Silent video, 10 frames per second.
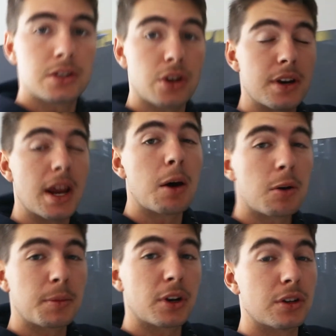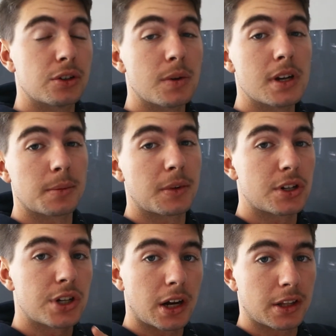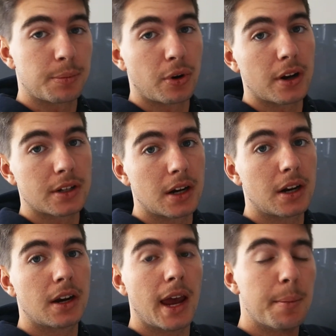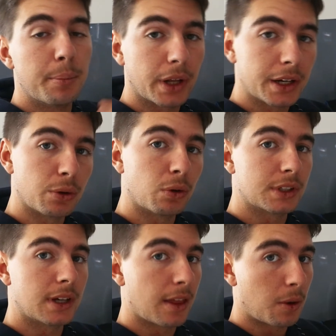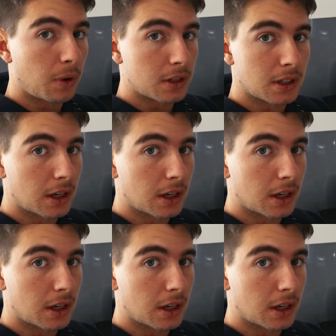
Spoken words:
So now what I'm going to do is I'm going to chuck the protein in and blend it all together once